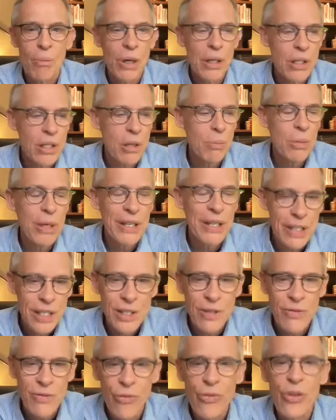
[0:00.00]
but to be
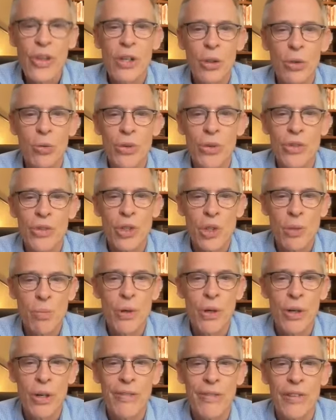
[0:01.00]
filled with the
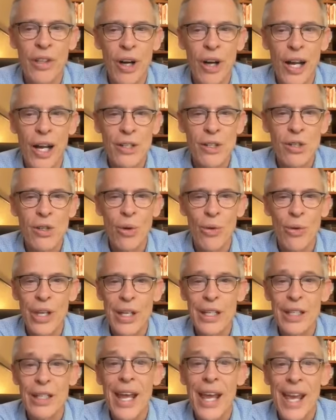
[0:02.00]
spirit of god so
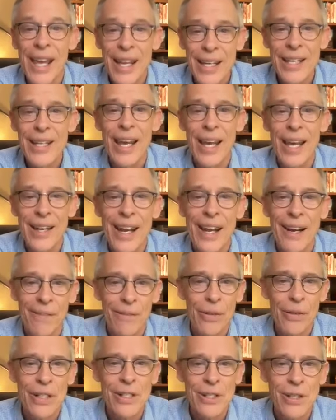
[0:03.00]
that in any and
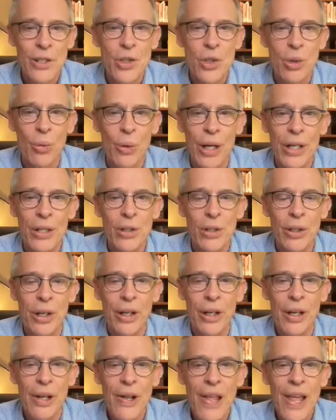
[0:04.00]
every
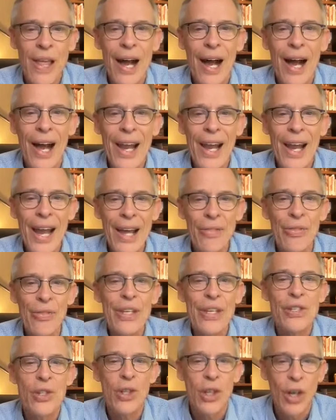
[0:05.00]
situation i had
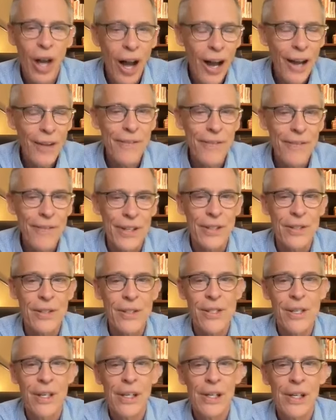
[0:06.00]
this
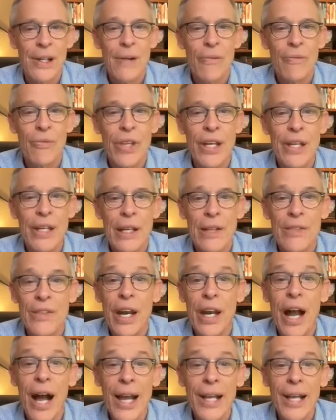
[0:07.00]
confidence that
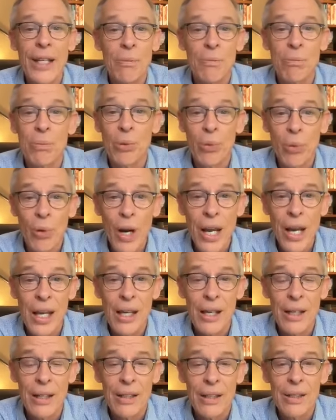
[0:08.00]
that i could
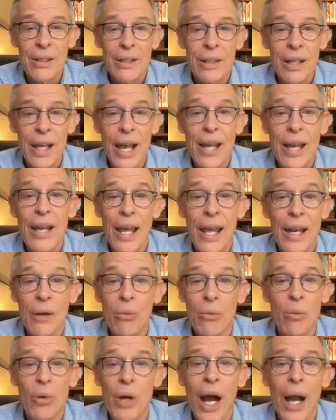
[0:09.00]
pray and and
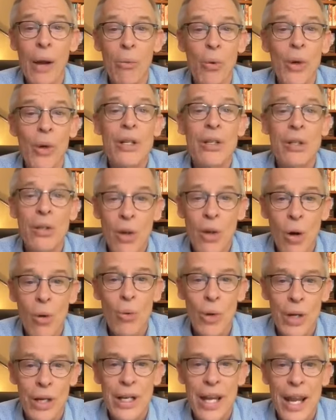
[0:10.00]
it i wouldn't know
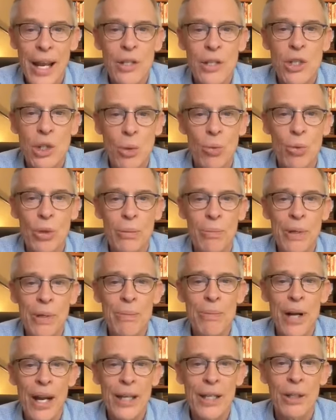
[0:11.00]
what an answer would be
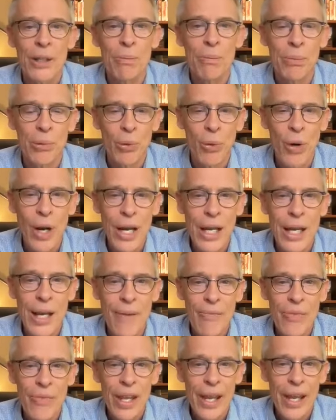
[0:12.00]
but i could
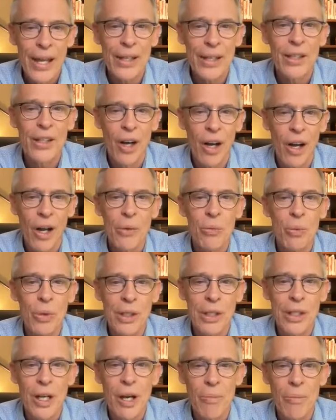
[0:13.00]
pray and god
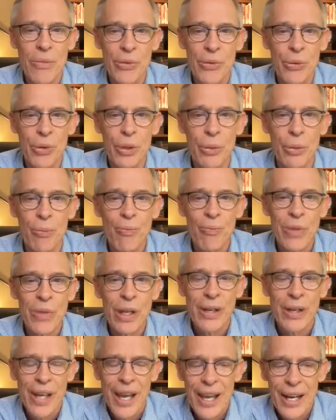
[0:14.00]
would come through
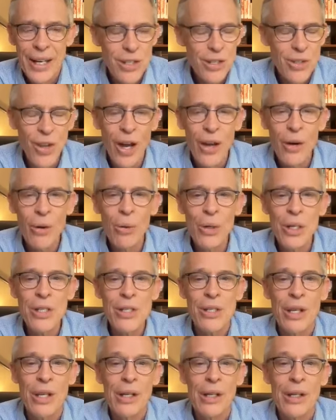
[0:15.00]
and it's yeah. not
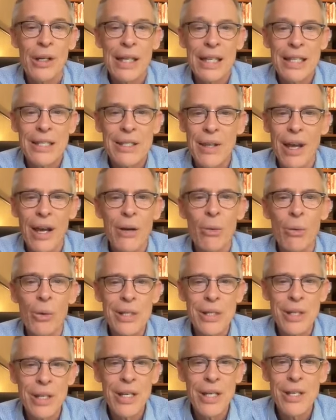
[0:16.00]
always it's not
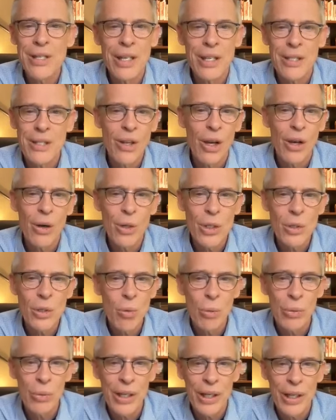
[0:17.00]
always easy it's not always
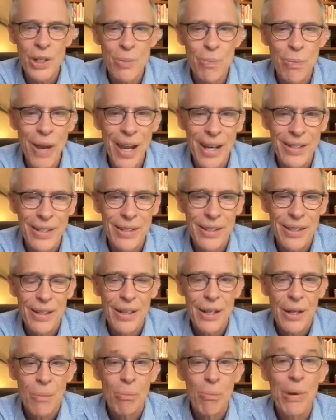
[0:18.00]
what we expect
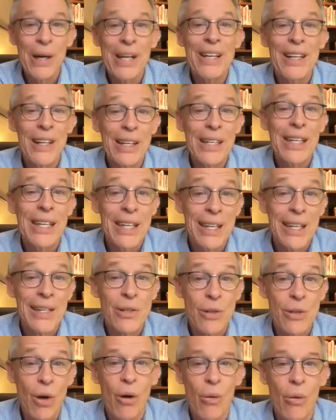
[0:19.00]
but it
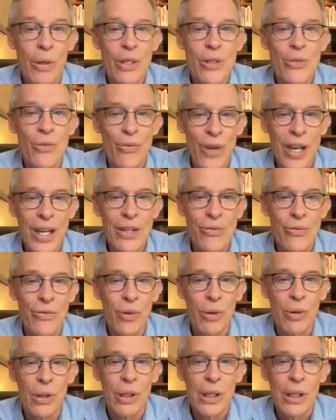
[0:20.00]
is always faithful